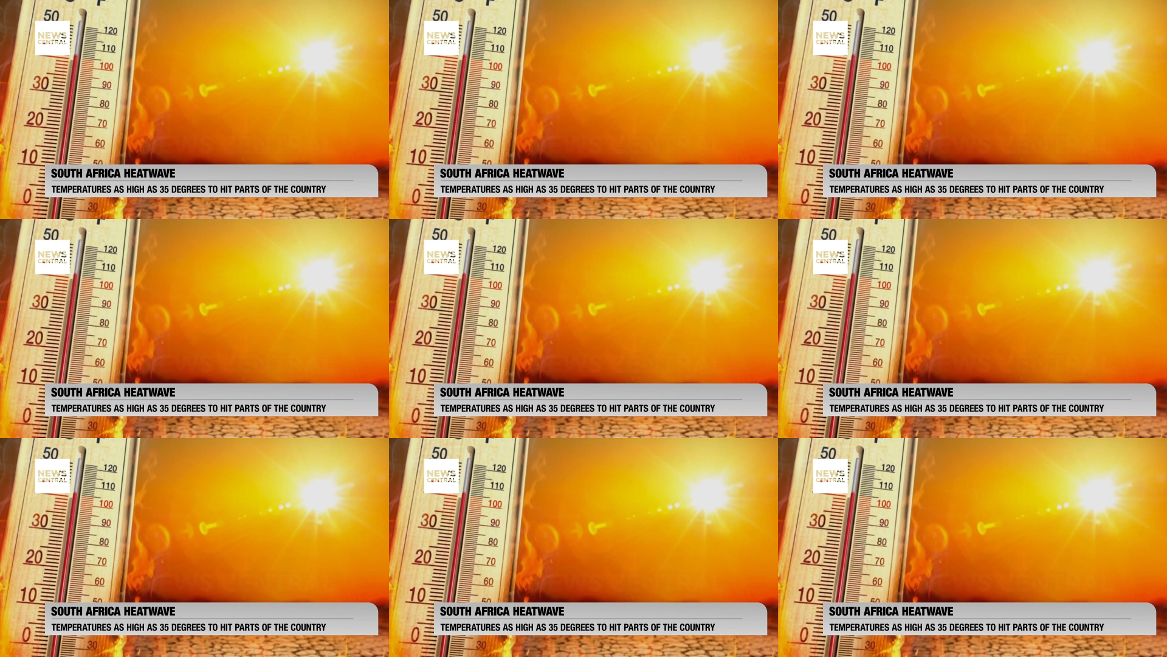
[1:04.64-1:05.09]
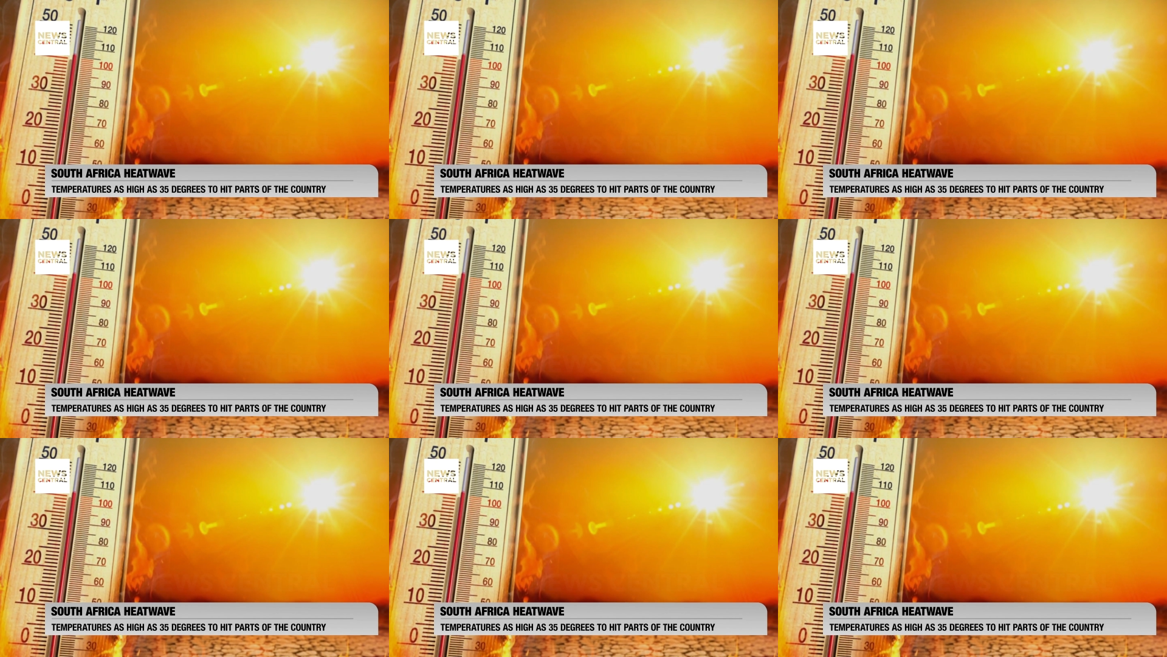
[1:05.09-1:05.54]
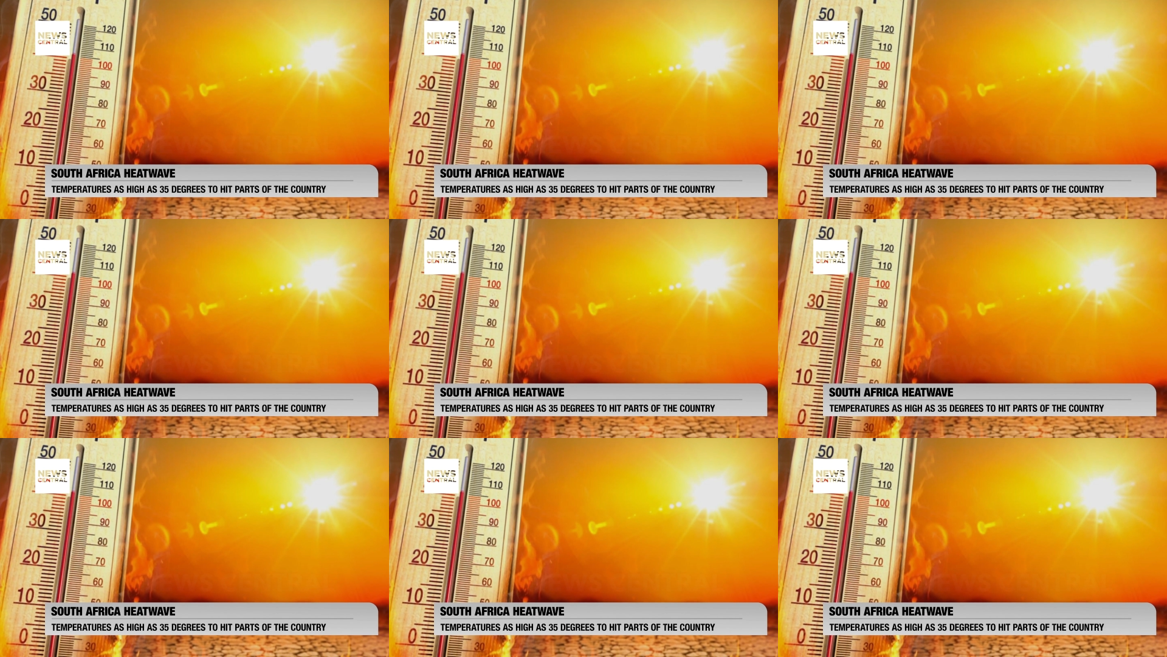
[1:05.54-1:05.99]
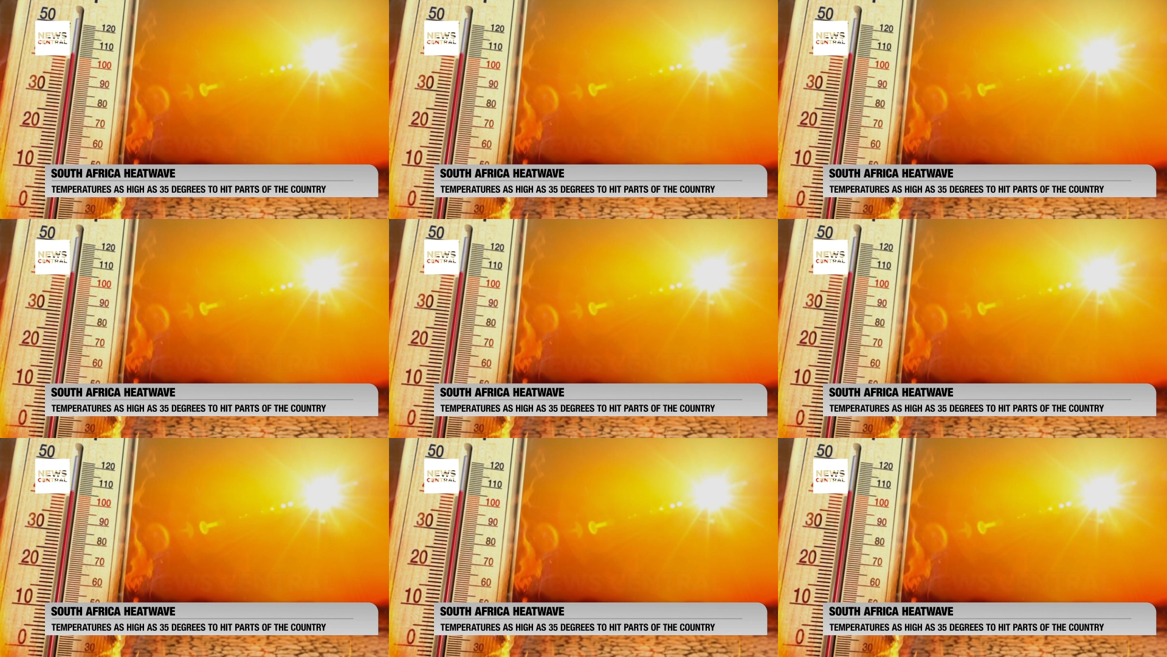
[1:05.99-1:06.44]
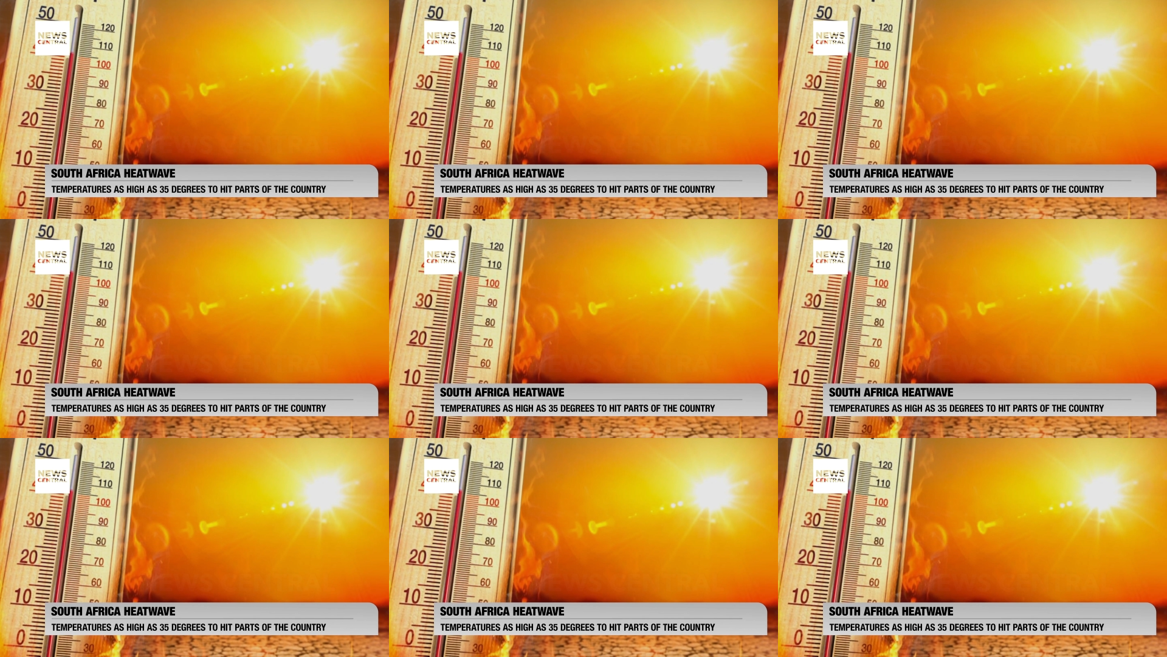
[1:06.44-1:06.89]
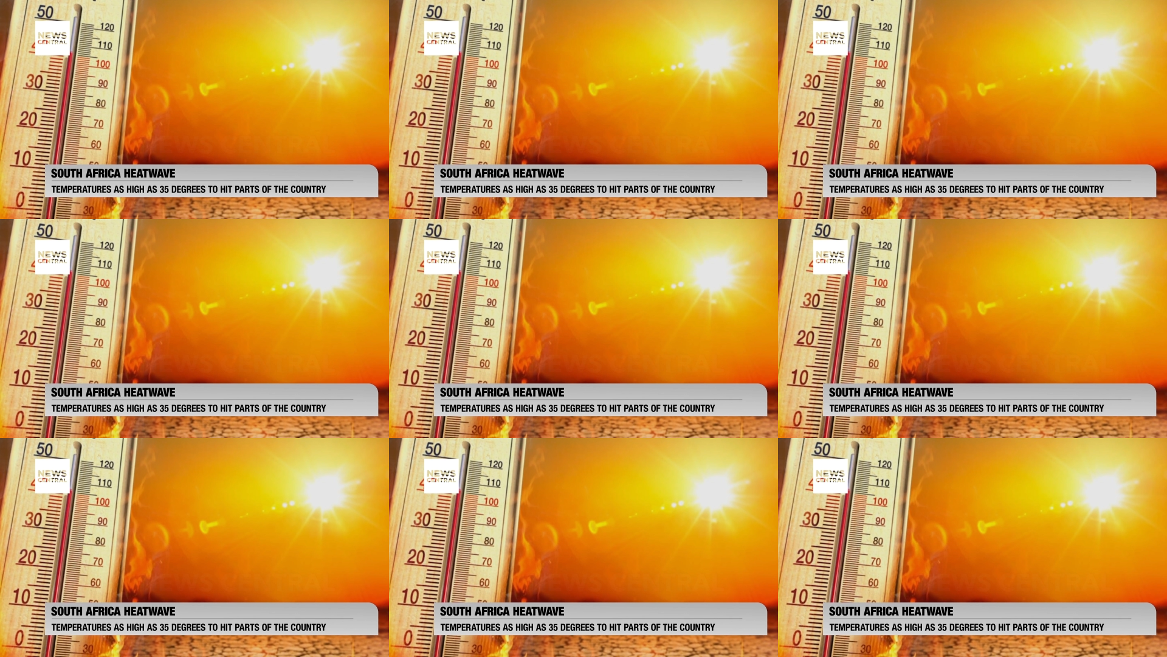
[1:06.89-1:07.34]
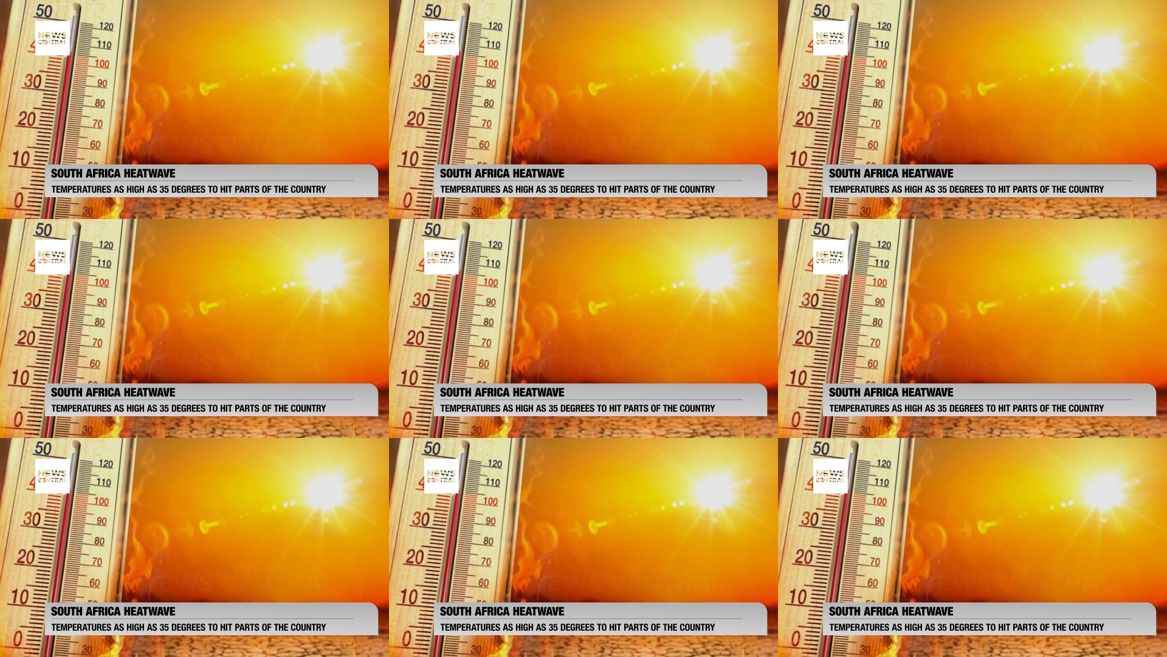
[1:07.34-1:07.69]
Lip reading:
(no speaker visible)